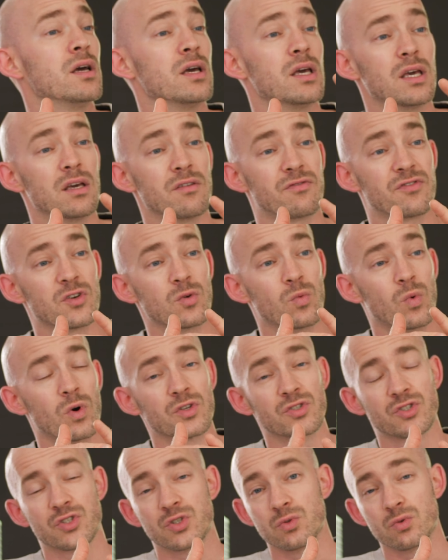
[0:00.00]
If you
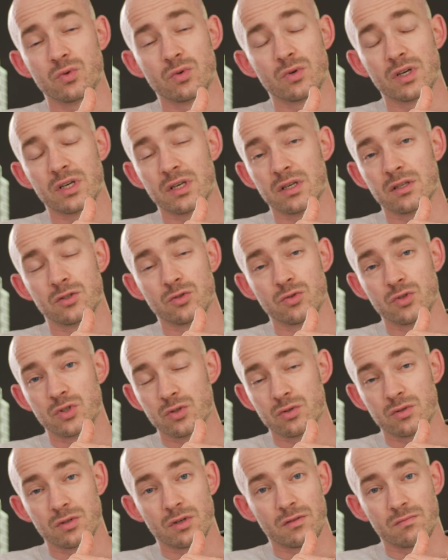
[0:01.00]
want to do
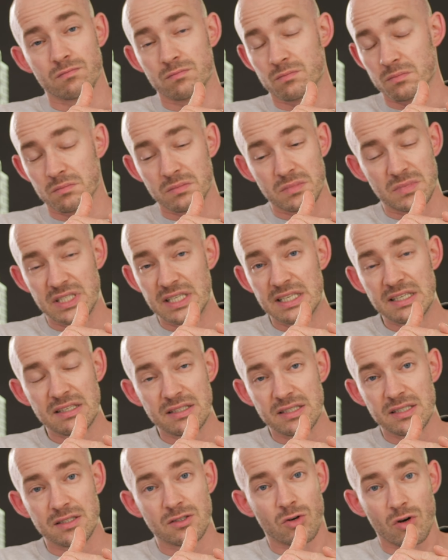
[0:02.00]
your
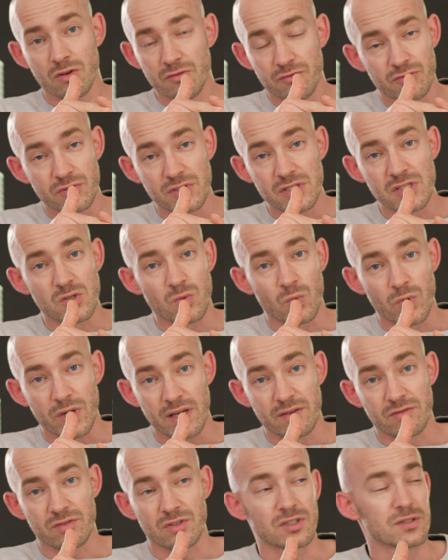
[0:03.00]
yearly conference or
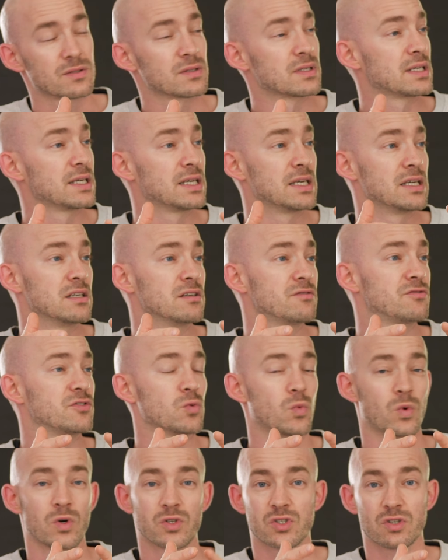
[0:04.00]
whatever, if
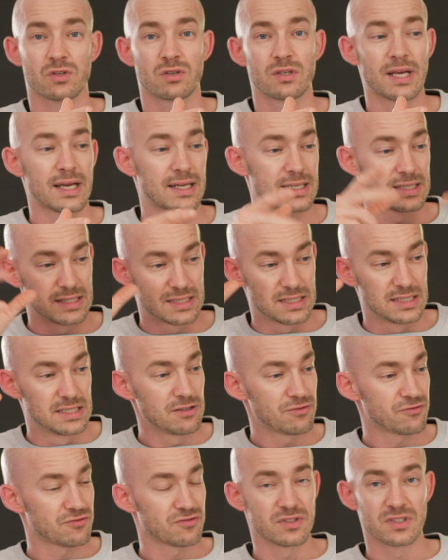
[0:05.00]
you want to connect
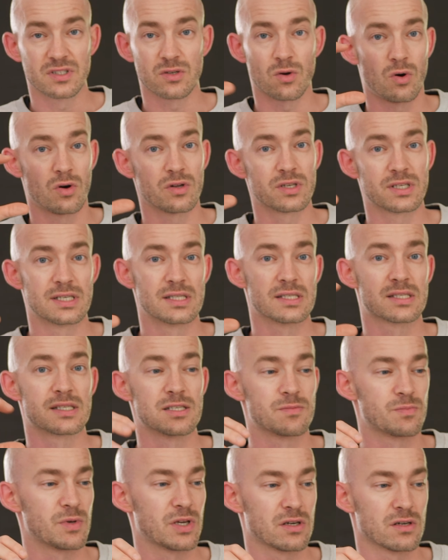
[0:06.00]
different
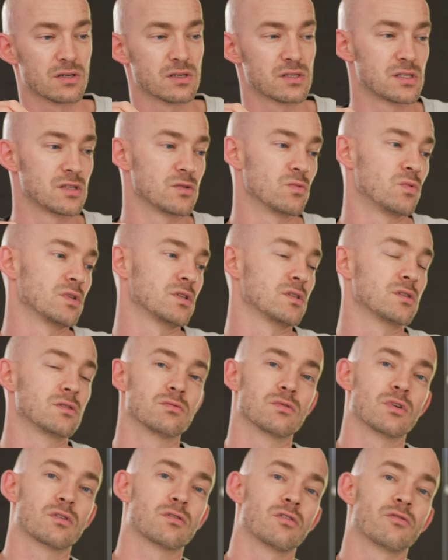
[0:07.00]
audiences because you want to
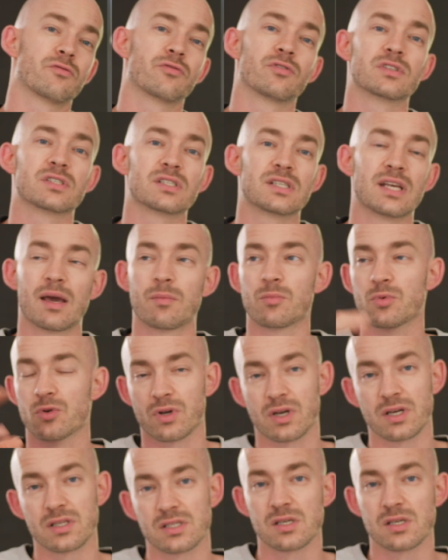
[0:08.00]
do the conference in Hamburg and